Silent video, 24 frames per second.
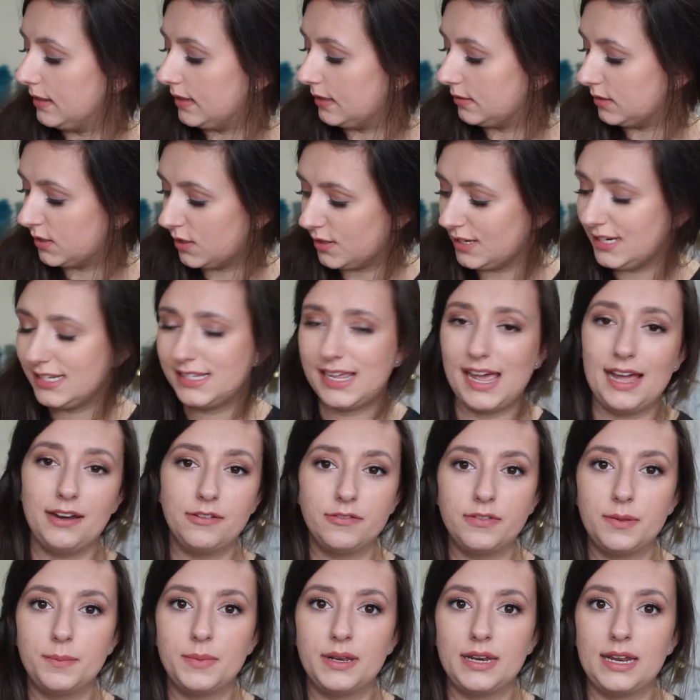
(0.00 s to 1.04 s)
There's only 10
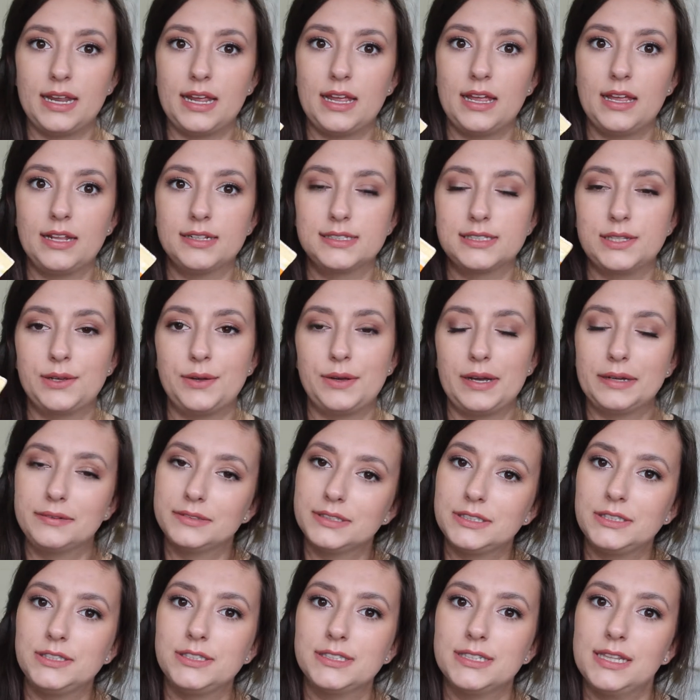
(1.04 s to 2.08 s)
of them in here, so I
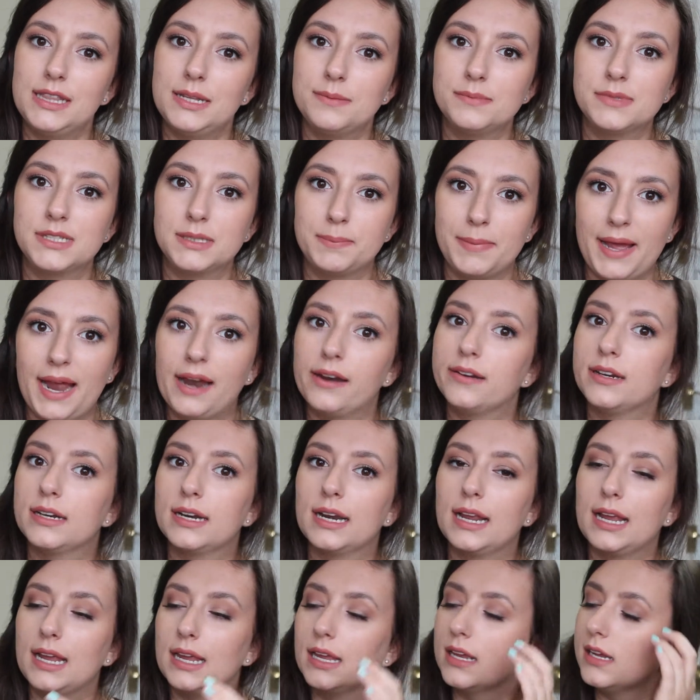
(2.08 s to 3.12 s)
was using them
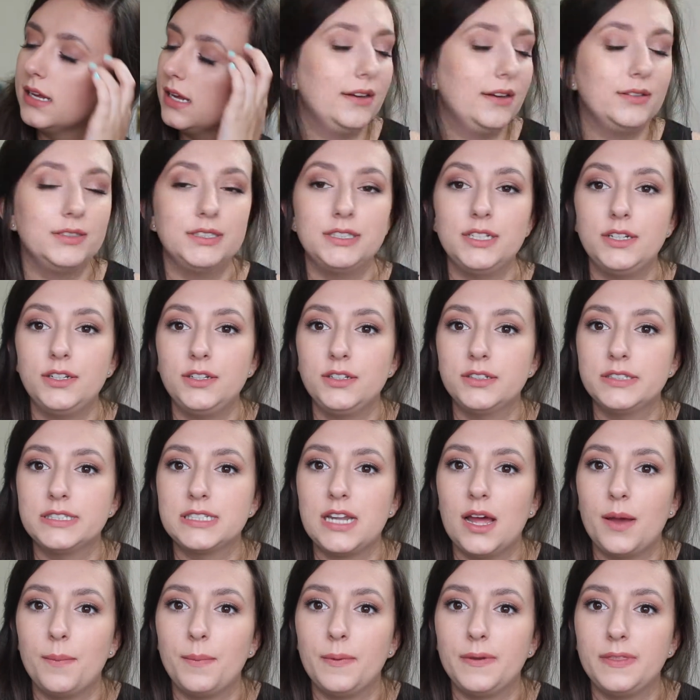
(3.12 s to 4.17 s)
sparingly. I also used
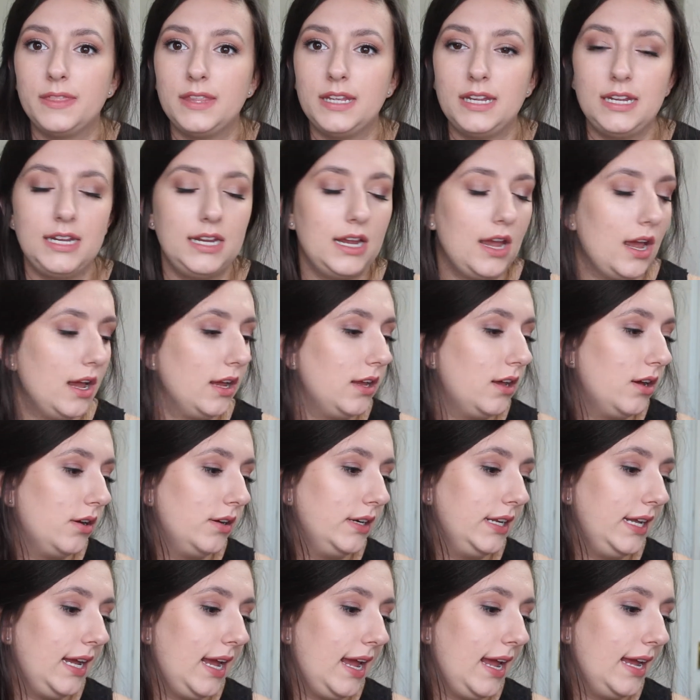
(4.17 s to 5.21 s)
up the
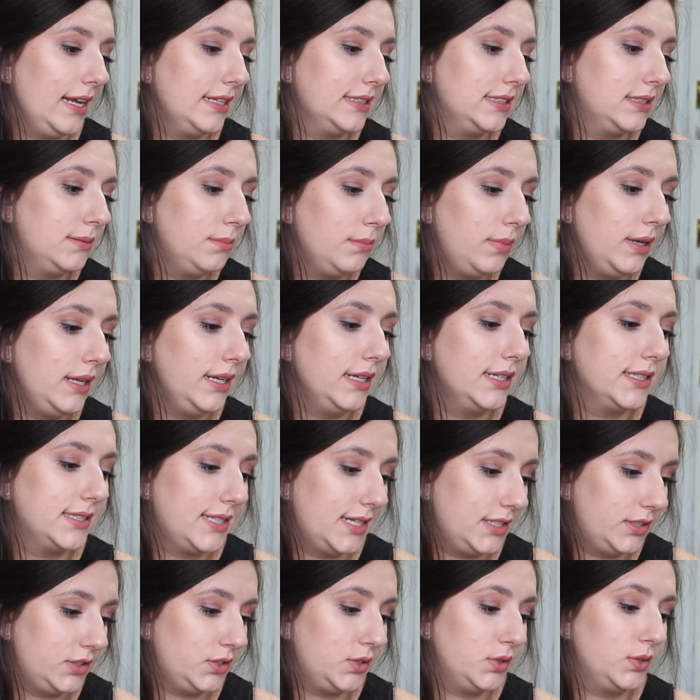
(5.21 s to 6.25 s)
Garnier Simply
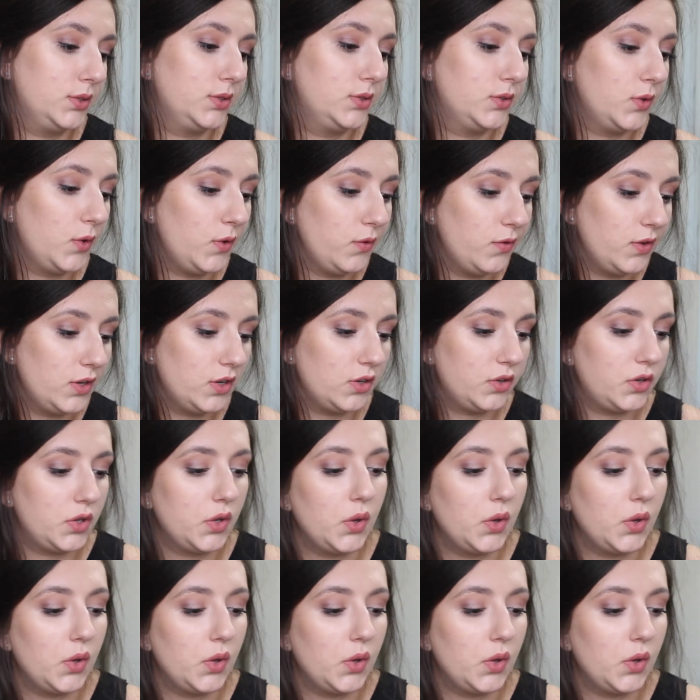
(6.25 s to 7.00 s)
Essential Soothing